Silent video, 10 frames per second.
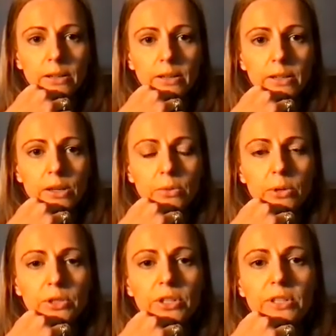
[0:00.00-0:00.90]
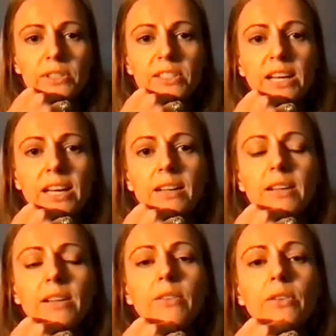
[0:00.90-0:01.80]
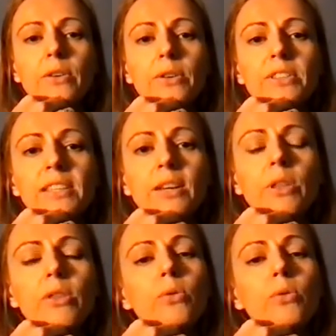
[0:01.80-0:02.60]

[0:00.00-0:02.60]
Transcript: So I want you to start noticing with